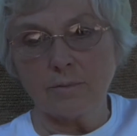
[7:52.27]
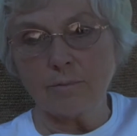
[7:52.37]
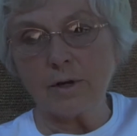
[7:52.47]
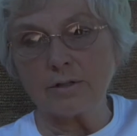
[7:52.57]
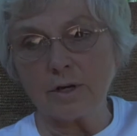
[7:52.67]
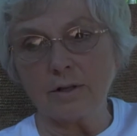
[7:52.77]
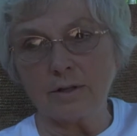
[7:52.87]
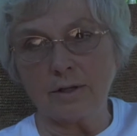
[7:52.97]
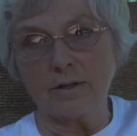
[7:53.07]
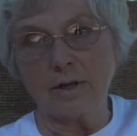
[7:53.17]

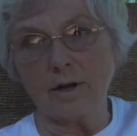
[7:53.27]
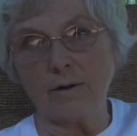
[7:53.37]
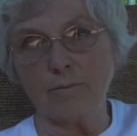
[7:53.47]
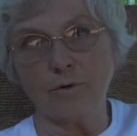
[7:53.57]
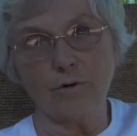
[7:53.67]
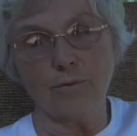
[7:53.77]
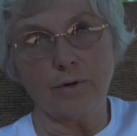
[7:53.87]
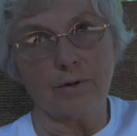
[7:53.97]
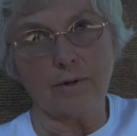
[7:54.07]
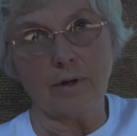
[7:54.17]
mentality that I'm born
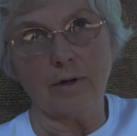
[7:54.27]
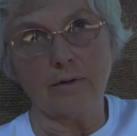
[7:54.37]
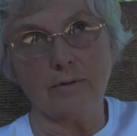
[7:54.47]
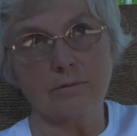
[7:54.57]
with, that